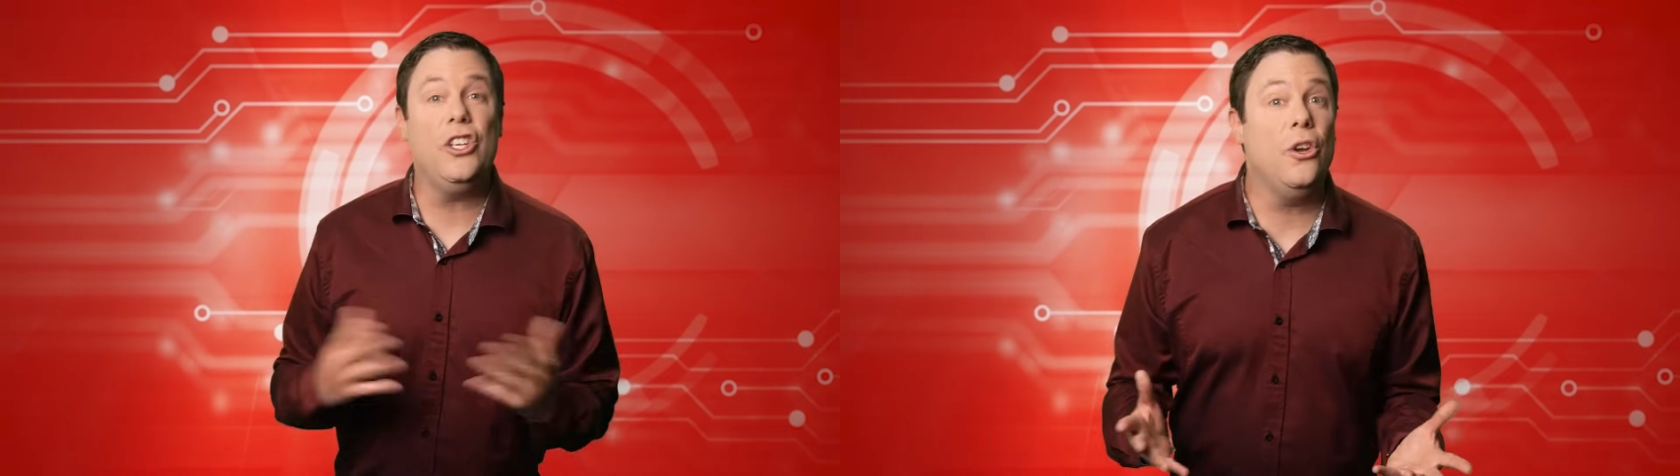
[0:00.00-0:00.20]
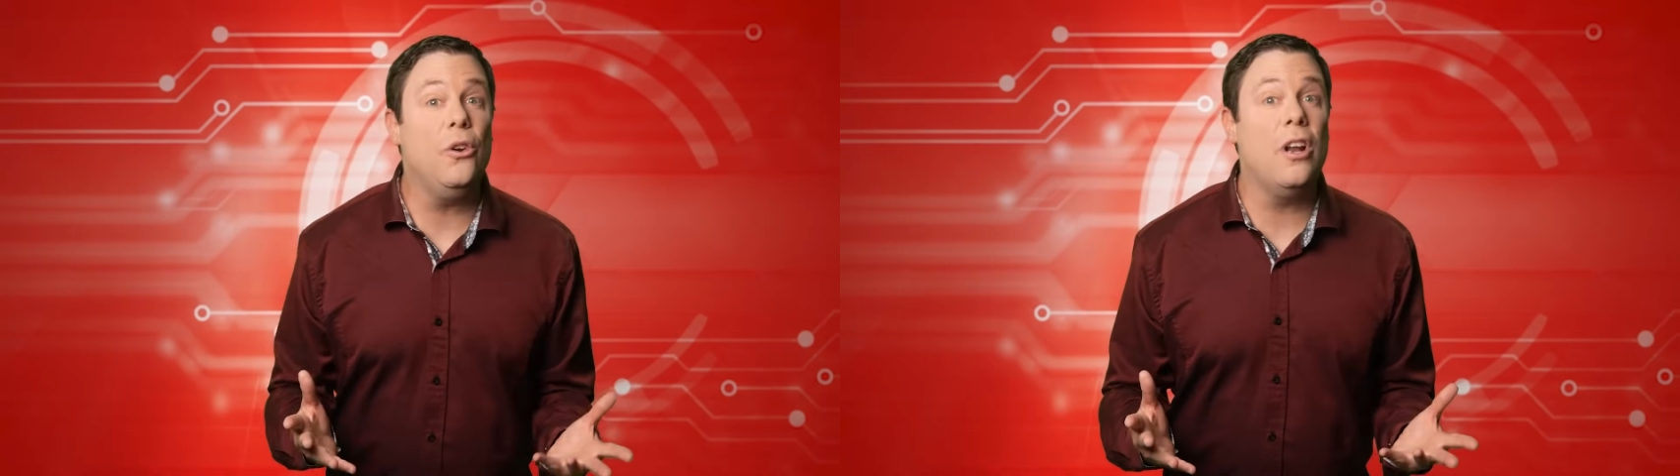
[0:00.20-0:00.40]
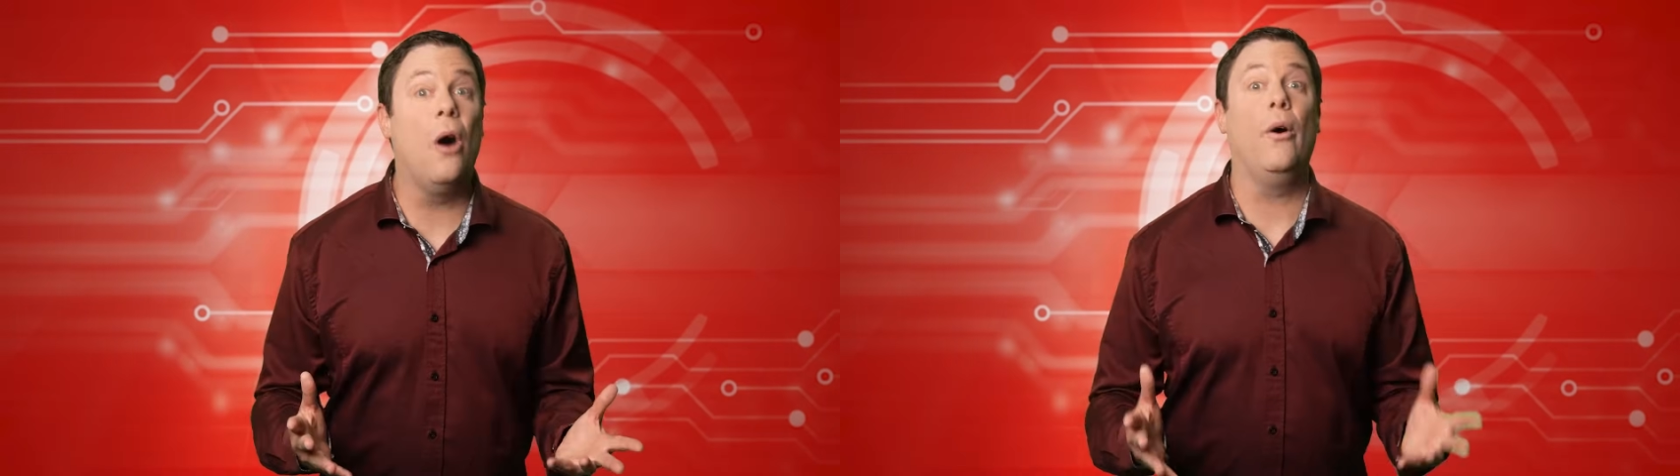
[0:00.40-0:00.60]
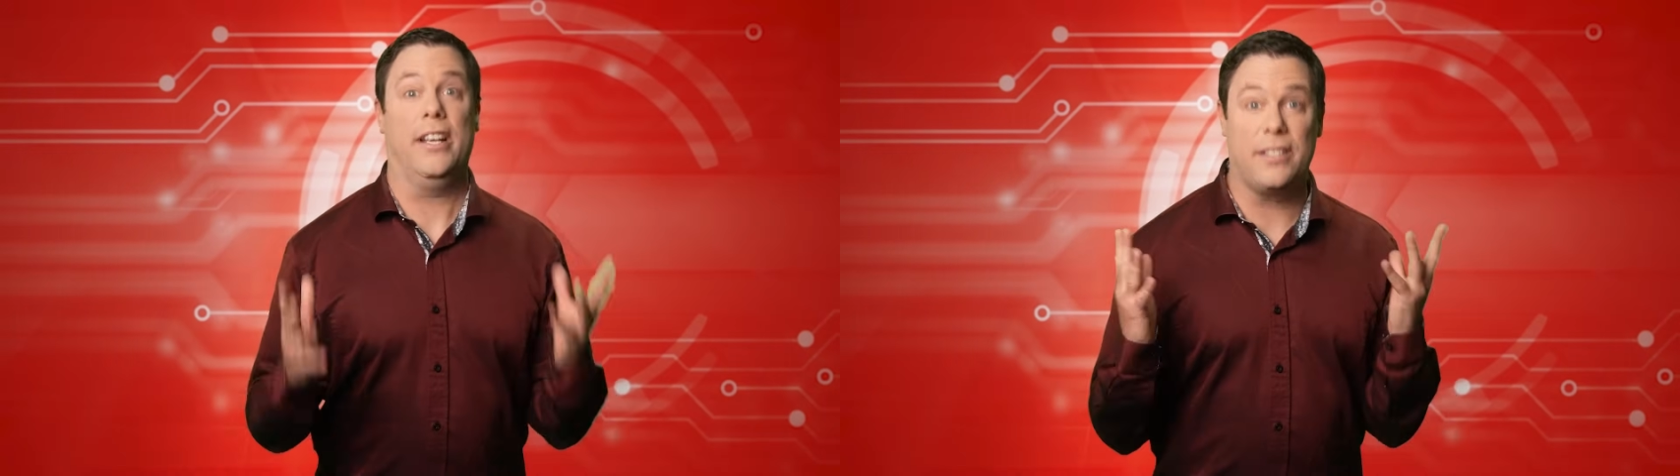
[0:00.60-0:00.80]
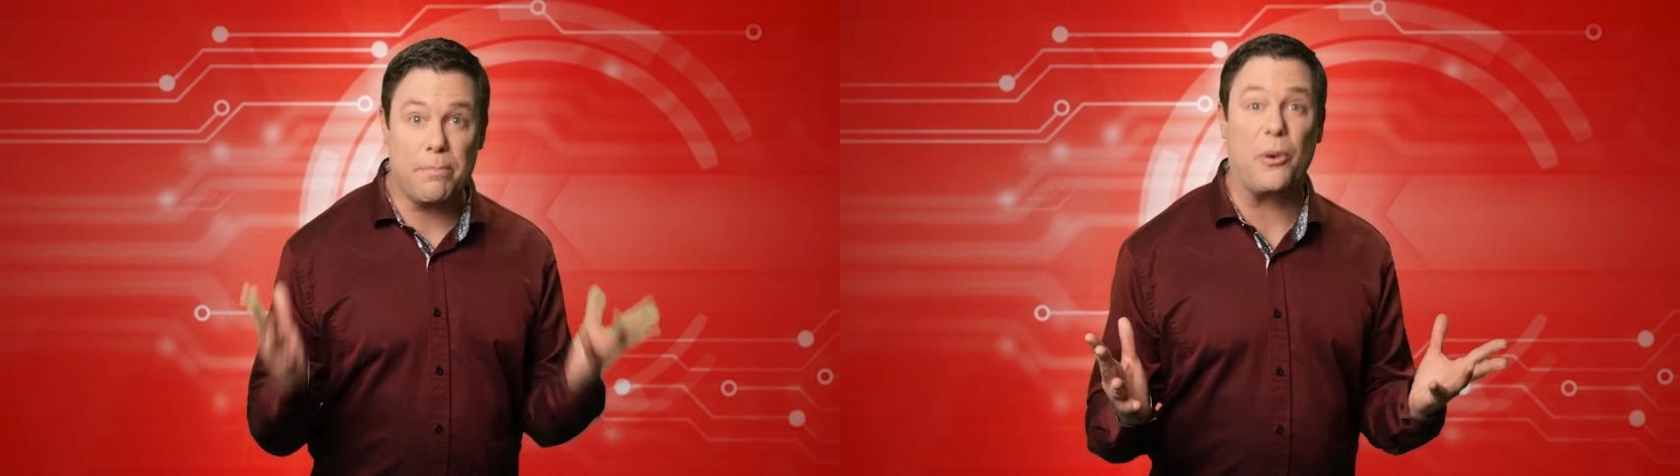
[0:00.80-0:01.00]
you know
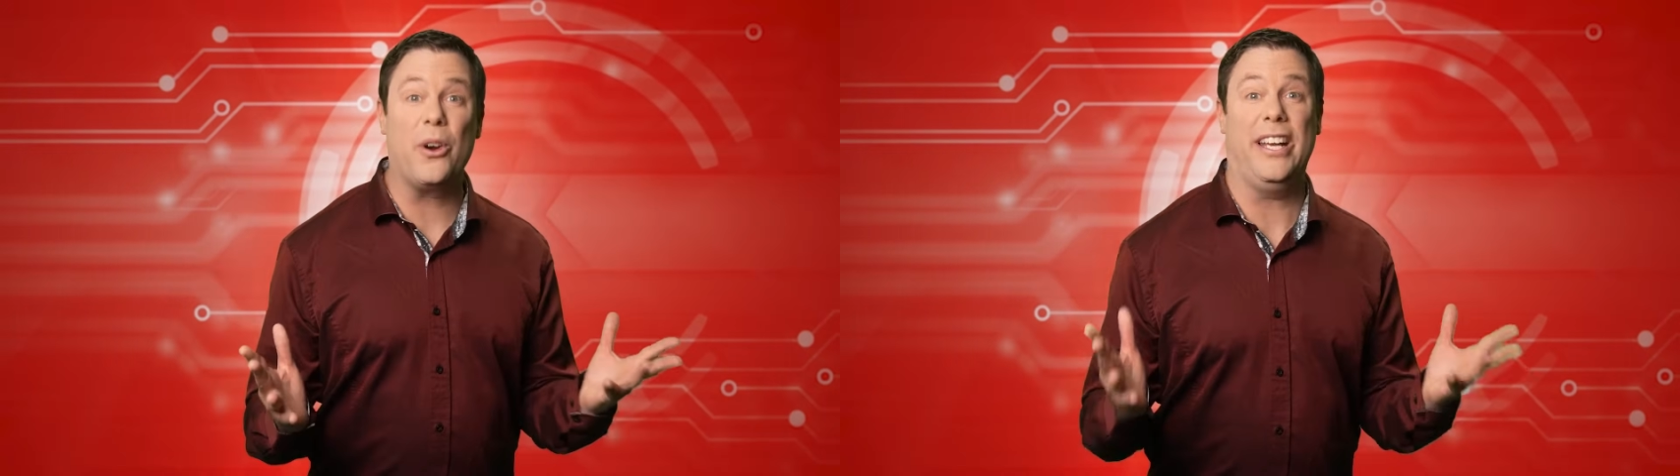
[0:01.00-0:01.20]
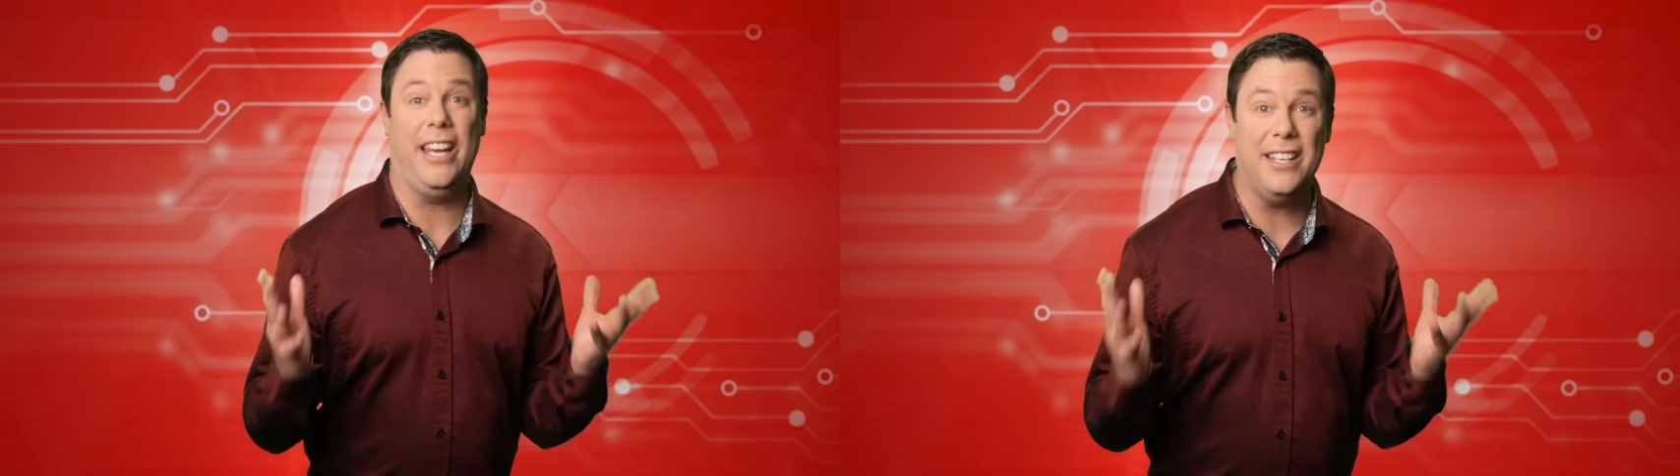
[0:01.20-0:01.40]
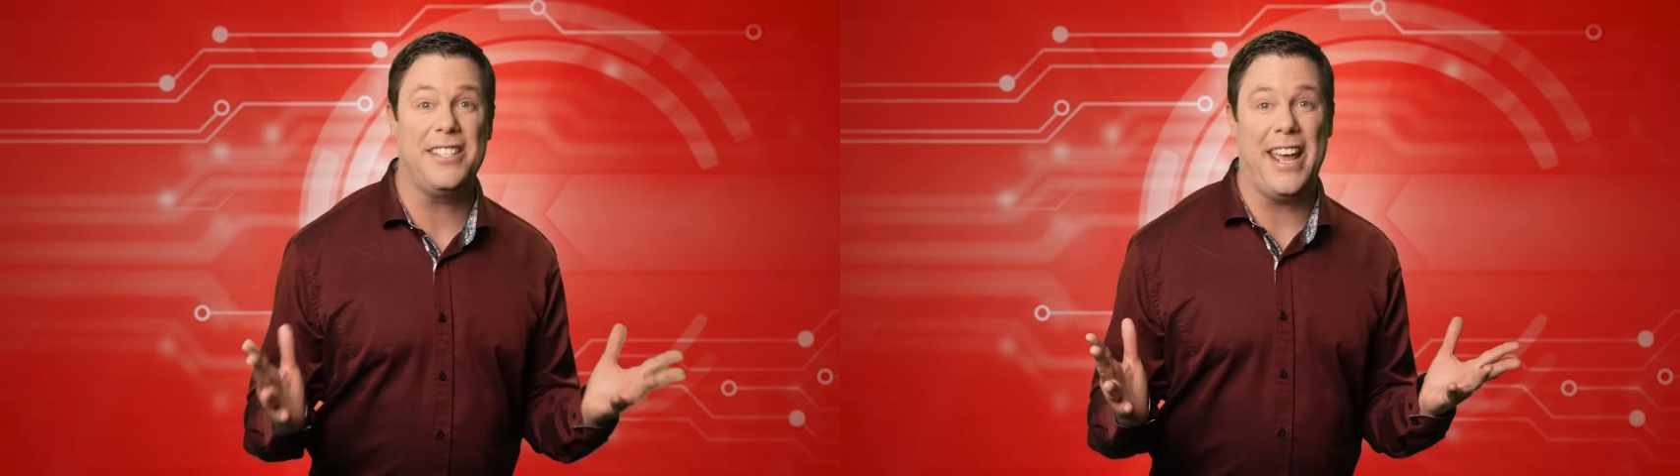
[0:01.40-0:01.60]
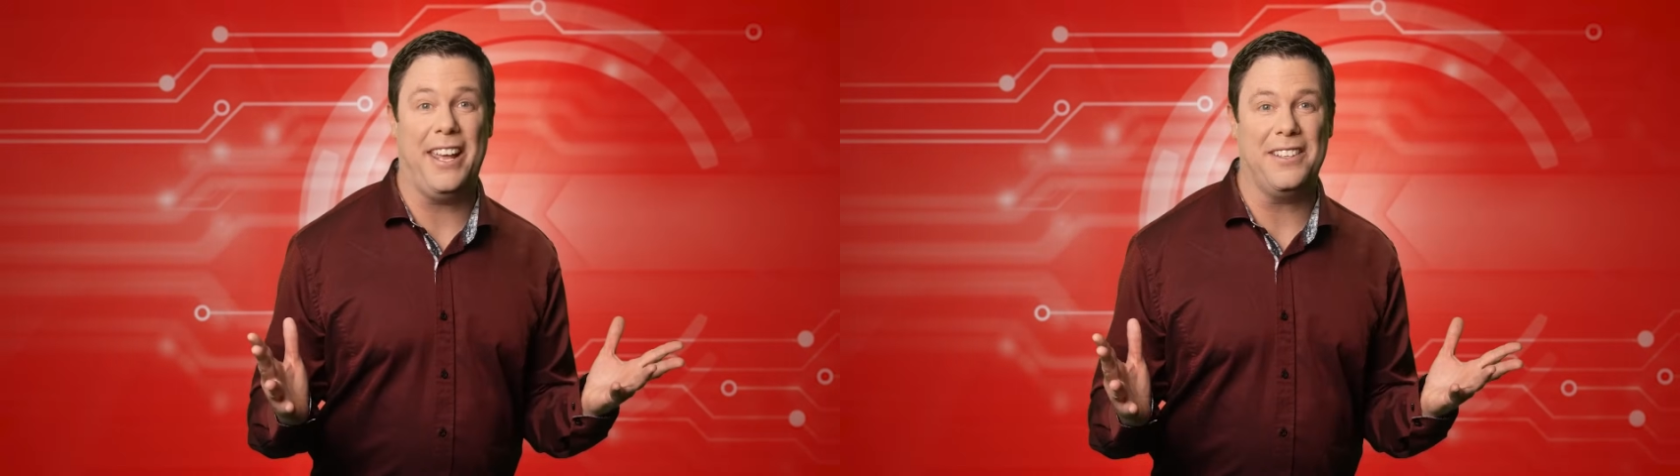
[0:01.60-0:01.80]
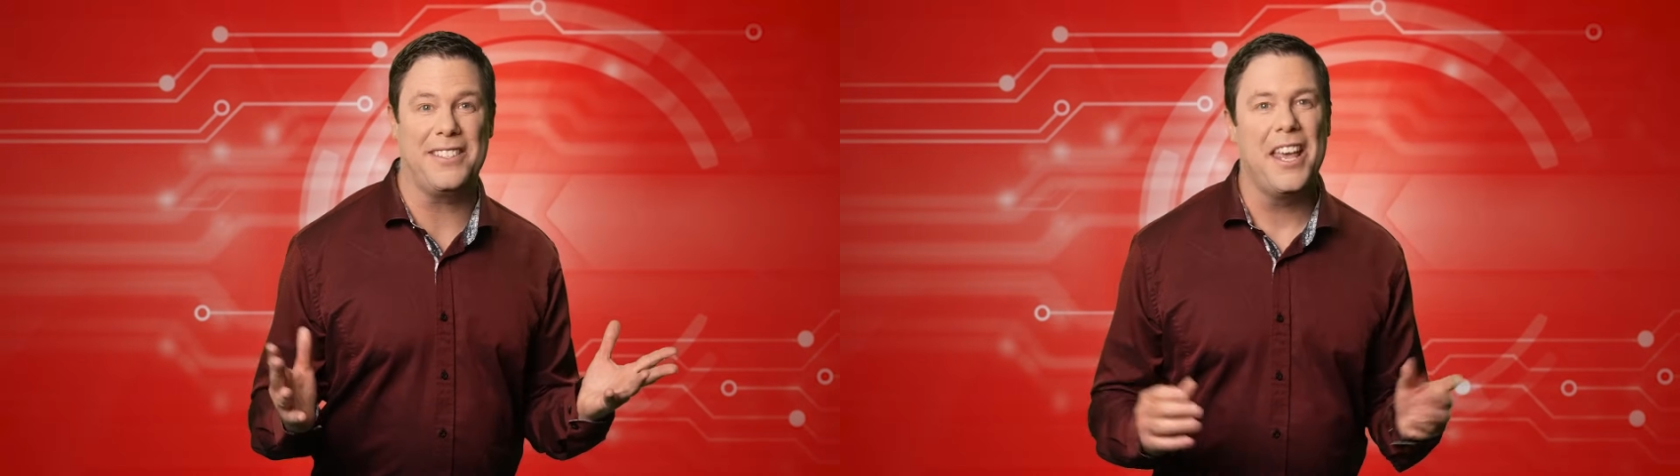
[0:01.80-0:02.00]
it's pretty
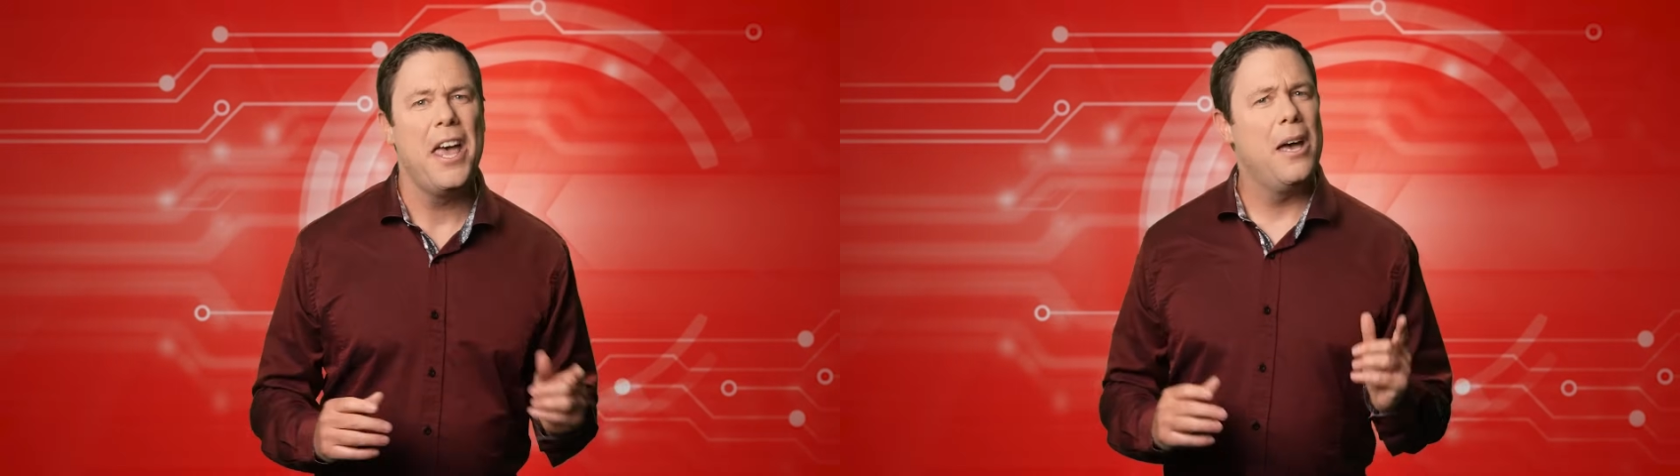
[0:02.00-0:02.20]
intense.